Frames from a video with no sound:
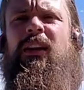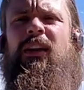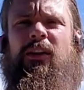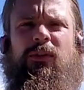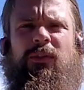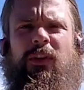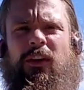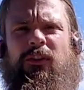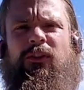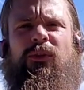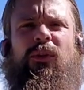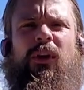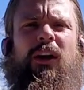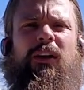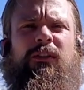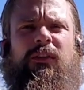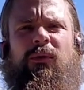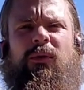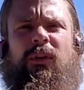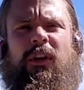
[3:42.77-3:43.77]
You've got 2
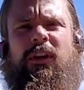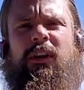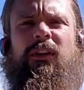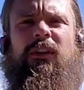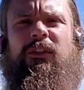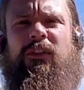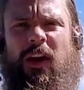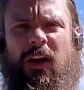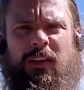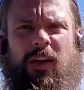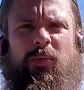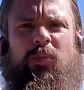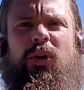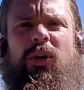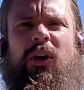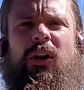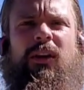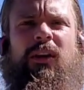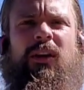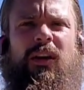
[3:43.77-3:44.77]
oxen, one on either side. They put
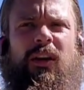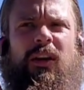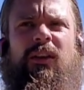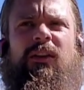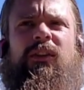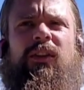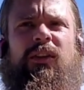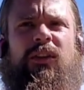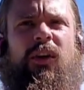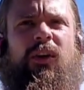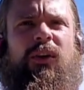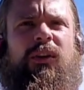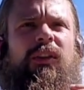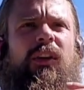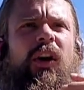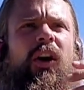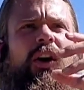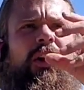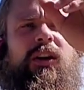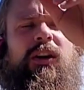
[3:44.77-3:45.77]
on the yoke, the
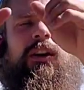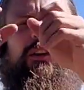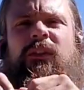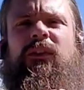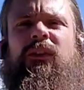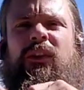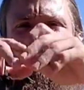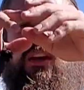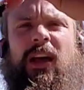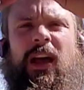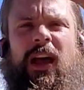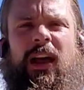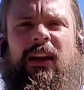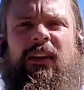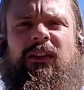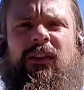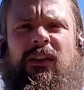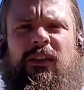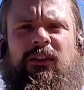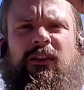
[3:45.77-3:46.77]
harness, and
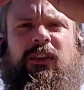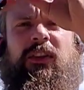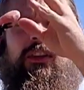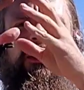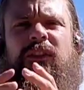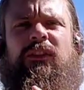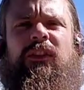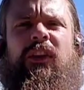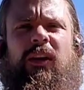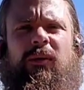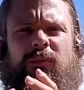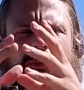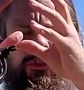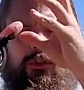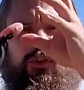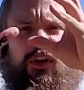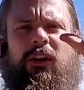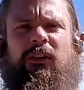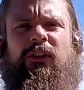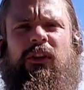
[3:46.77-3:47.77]
it's this T-shaped
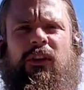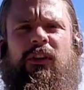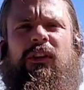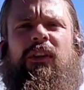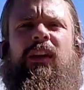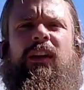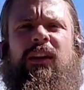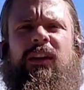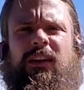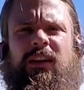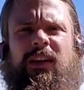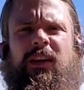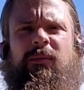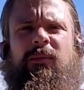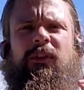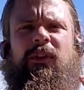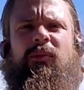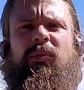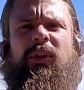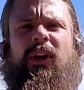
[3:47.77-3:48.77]
structure that
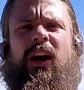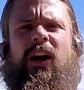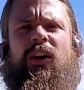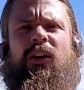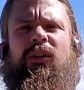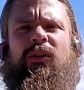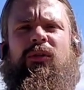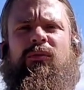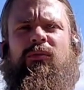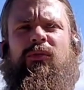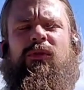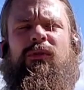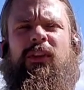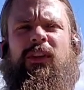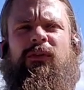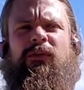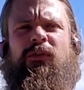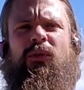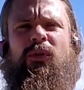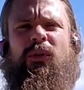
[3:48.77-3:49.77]
keeps the plow moving
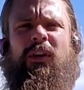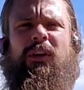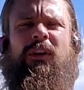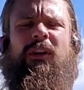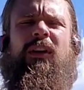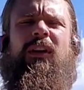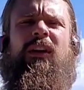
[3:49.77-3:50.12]
forward.